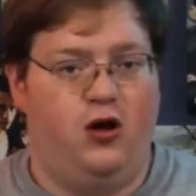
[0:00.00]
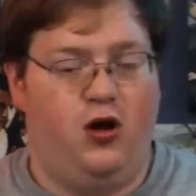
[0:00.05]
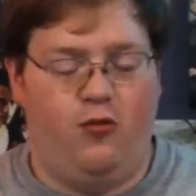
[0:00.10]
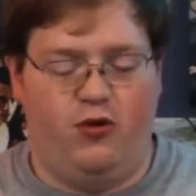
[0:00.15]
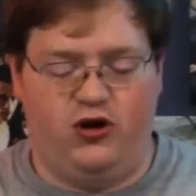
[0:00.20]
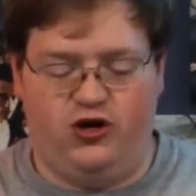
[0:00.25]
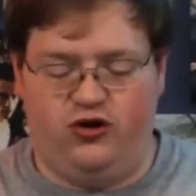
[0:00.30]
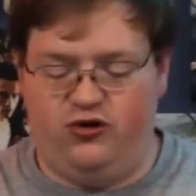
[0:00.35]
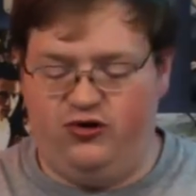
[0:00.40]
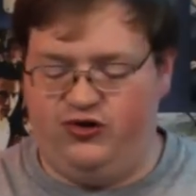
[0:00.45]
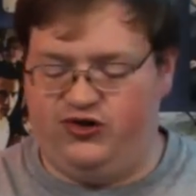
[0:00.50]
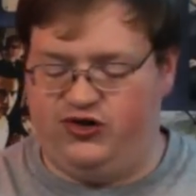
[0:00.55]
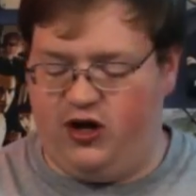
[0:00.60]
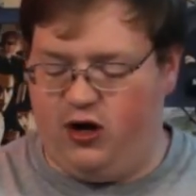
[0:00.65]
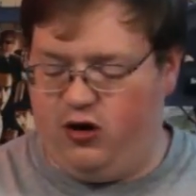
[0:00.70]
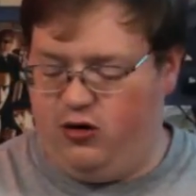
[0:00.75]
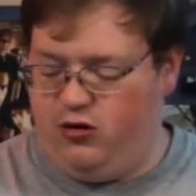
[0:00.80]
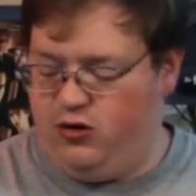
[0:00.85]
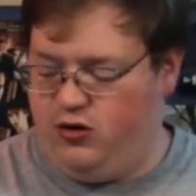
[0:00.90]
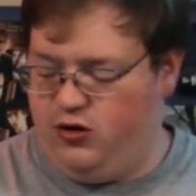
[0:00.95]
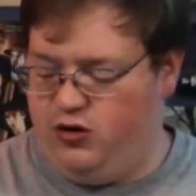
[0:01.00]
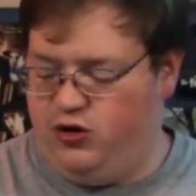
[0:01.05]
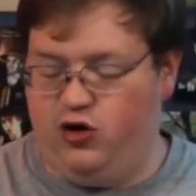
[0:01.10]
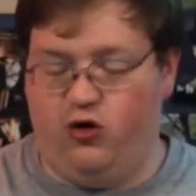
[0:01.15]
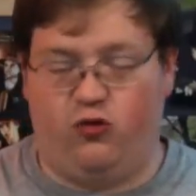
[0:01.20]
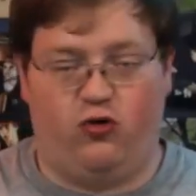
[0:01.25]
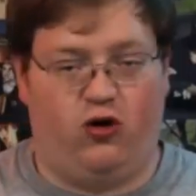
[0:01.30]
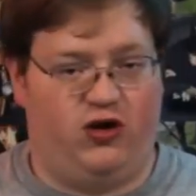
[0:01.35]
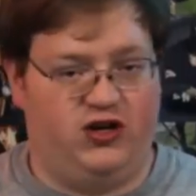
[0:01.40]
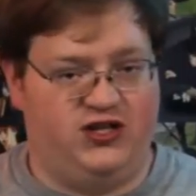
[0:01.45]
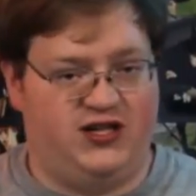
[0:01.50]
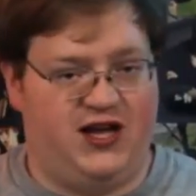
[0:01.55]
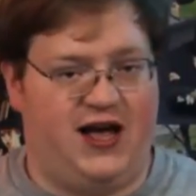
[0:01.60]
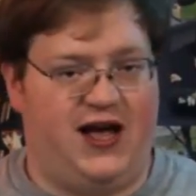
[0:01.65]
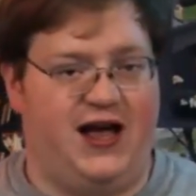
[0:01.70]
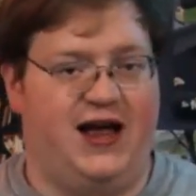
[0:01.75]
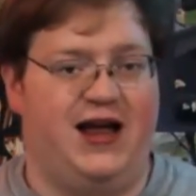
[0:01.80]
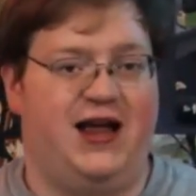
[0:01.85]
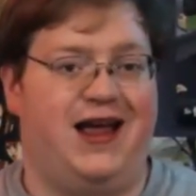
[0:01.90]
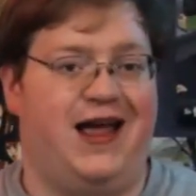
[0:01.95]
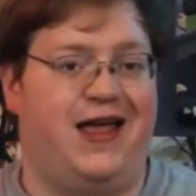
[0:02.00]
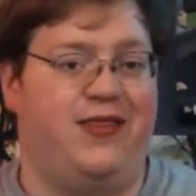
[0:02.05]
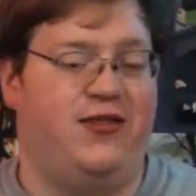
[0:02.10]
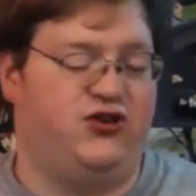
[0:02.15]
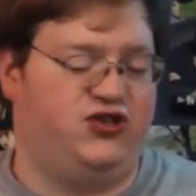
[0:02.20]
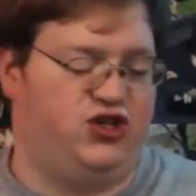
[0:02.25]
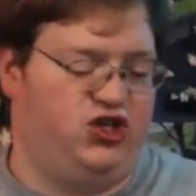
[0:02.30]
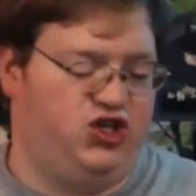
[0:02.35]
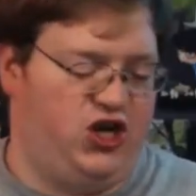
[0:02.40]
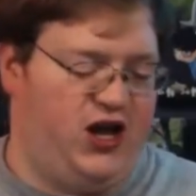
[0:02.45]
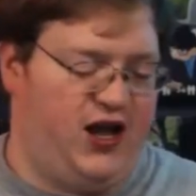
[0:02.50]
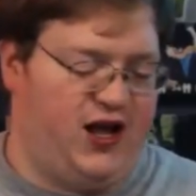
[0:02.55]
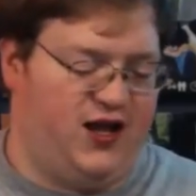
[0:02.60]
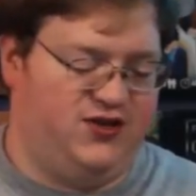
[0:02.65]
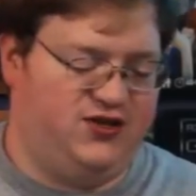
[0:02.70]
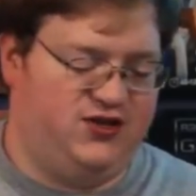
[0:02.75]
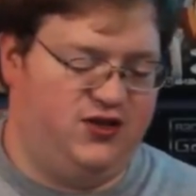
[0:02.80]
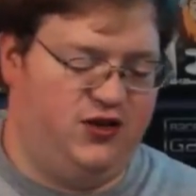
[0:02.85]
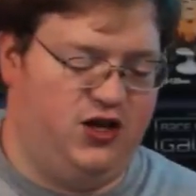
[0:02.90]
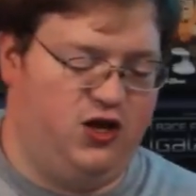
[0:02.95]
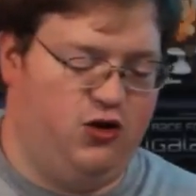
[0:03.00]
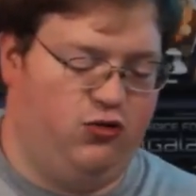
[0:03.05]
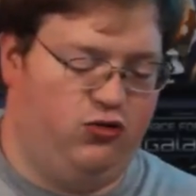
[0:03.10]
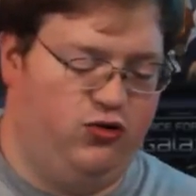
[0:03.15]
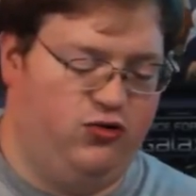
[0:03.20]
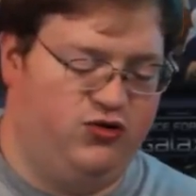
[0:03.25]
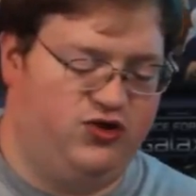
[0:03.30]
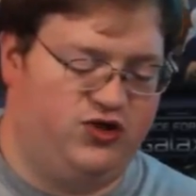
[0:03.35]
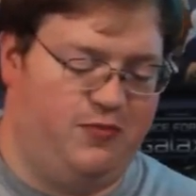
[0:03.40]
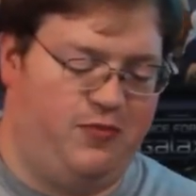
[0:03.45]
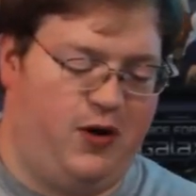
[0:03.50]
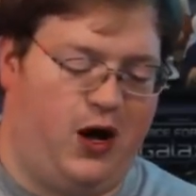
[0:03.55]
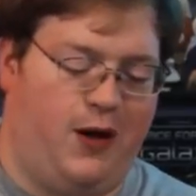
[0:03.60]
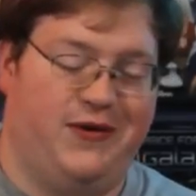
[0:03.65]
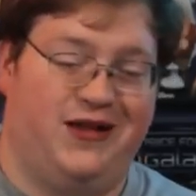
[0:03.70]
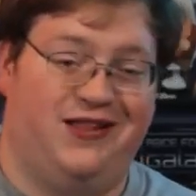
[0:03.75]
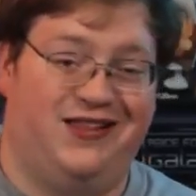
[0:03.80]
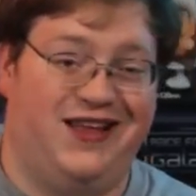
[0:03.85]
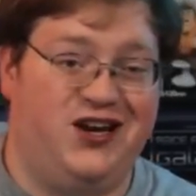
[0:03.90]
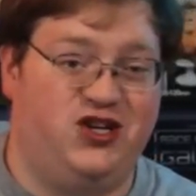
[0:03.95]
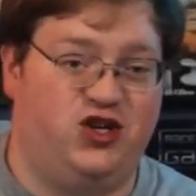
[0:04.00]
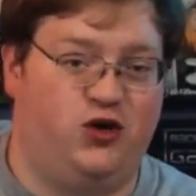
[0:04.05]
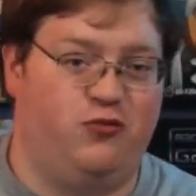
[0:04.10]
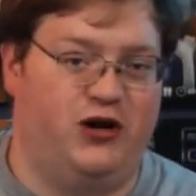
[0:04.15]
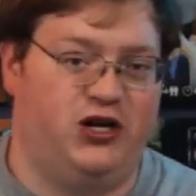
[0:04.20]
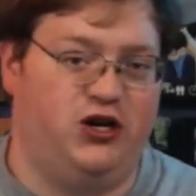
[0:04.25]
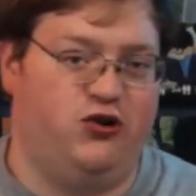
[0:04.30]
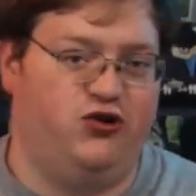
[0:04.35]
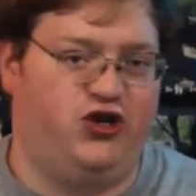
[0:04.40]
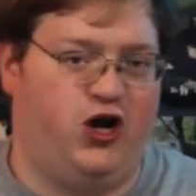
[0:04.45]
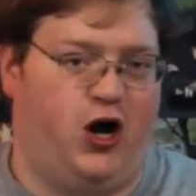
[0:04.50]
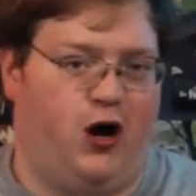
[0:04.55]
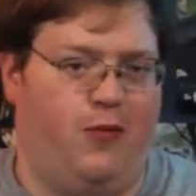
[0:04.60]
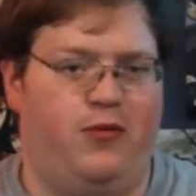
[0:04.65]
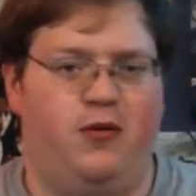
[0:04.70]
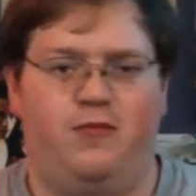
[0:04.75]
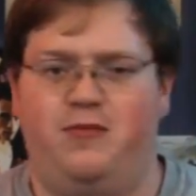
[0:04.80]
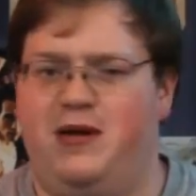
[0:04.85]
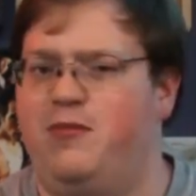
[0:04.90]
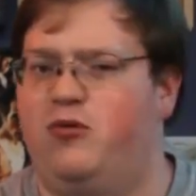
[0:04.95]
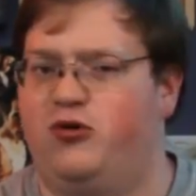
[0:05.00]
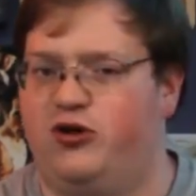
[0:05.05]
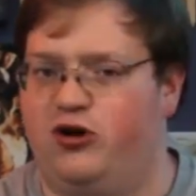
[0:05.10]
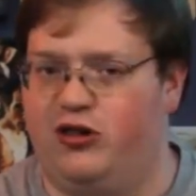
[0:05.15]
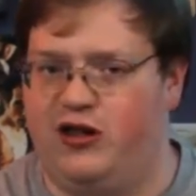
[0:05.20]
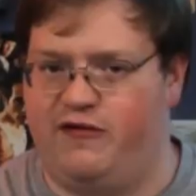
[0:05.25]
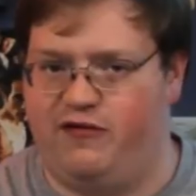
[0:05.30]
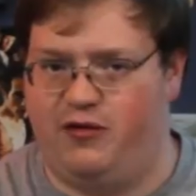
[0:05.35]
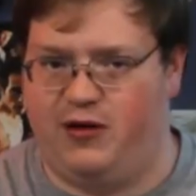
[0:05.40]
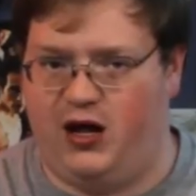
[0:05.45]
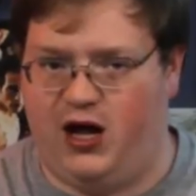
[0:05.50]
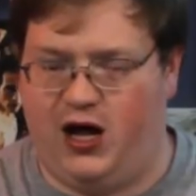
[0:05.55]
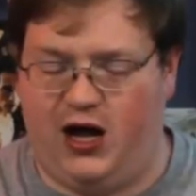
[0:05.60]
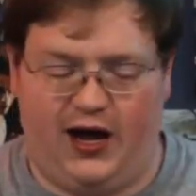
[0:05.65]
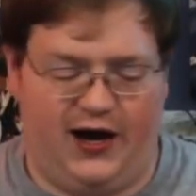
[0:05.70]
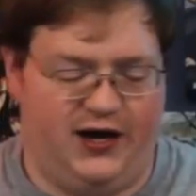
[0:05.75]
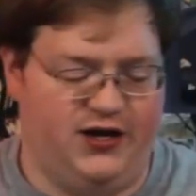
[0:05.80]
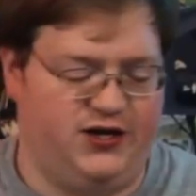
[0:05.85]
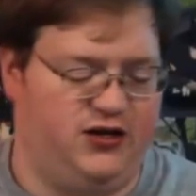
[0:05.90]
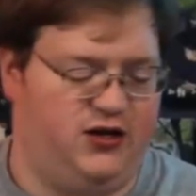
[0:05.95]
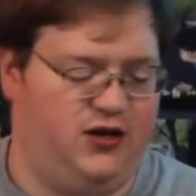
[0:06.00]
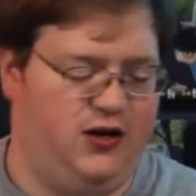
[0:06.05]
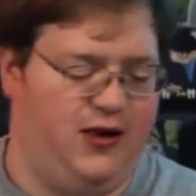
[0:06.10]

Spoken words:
When you do so, you'll roll a die, and there's a chance that you'll lose some population when you jump, people you're leaving behind.